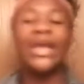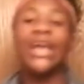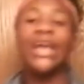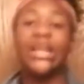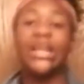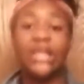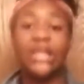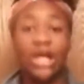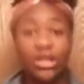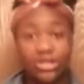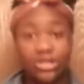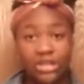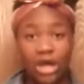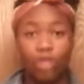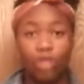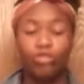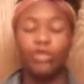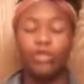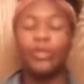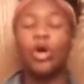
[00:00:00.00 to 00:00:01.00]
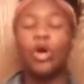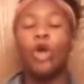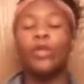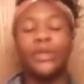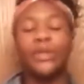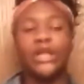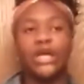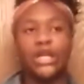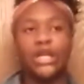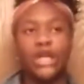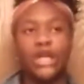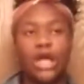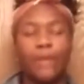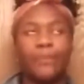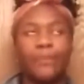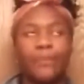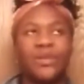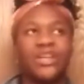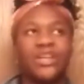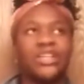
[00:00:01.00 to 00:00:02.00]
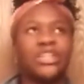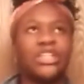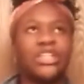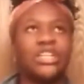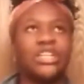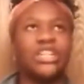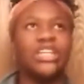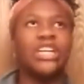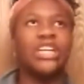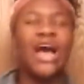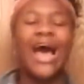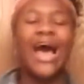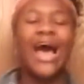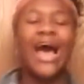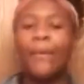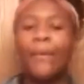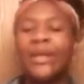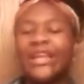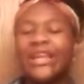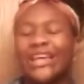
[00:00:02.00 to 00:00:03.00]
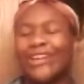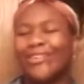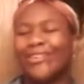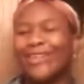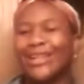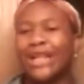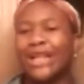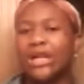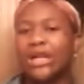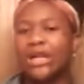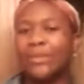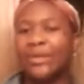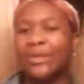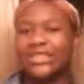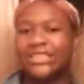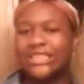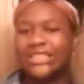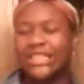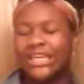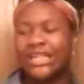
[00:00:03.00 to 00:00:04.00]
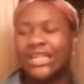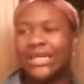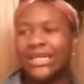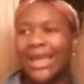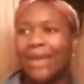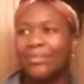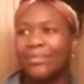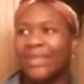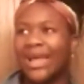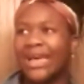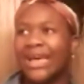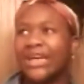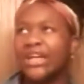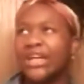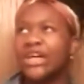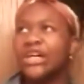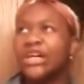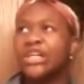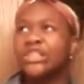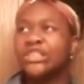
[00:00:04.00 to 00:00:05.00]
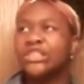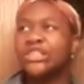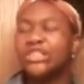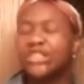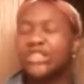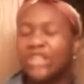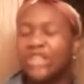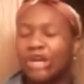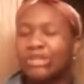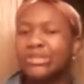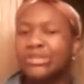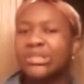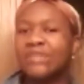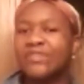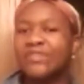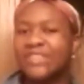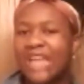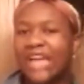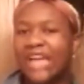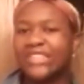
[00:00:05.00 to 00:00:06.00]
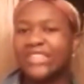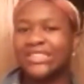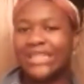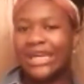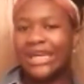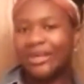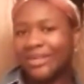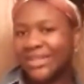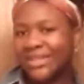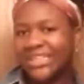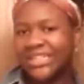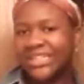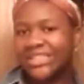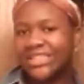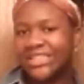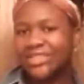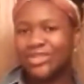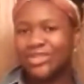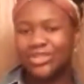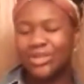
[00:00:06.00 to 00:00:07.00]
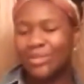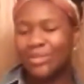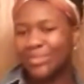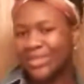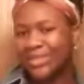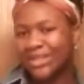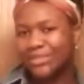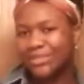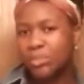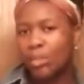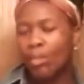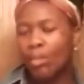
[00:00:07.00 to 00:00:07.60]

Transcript: And also, we wanna be looking up, I've been hearing a lot about this kid named like Joseph Sagittarius or something.